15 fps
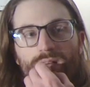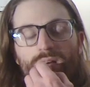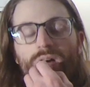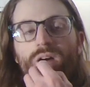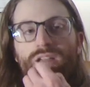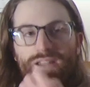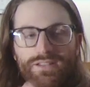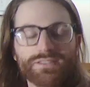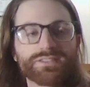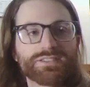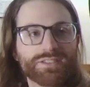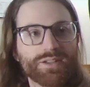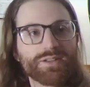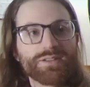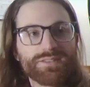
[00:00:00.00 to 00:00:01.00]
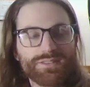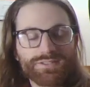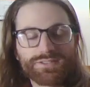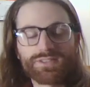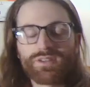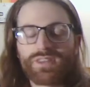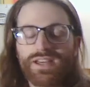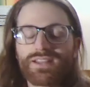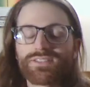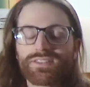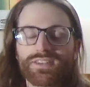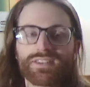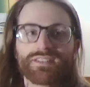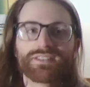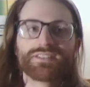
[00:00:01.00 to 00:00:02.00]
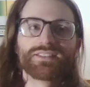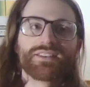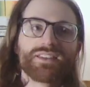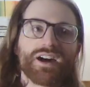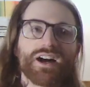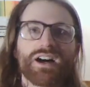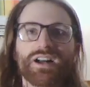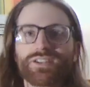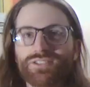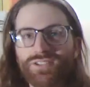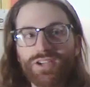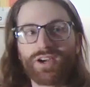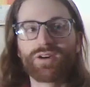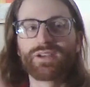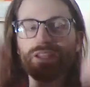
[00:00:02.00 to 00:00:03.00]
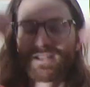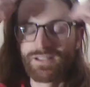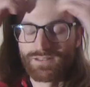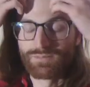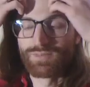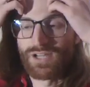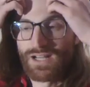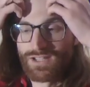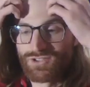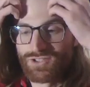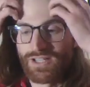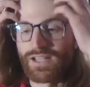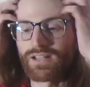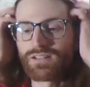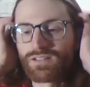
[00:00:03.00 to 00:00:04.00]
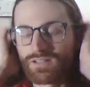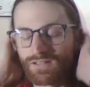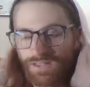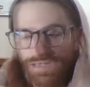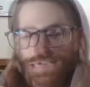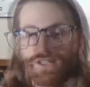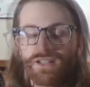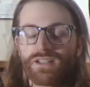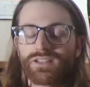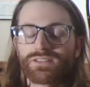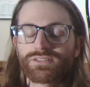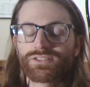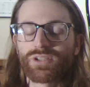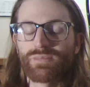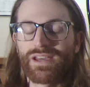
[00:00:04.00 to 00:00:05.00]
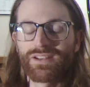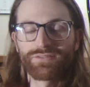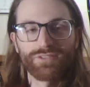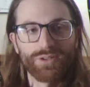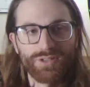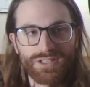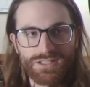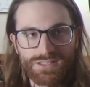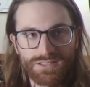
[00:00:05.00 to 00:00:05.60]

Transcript: Oh yeah, so that's the ongoing project Chromatophonia.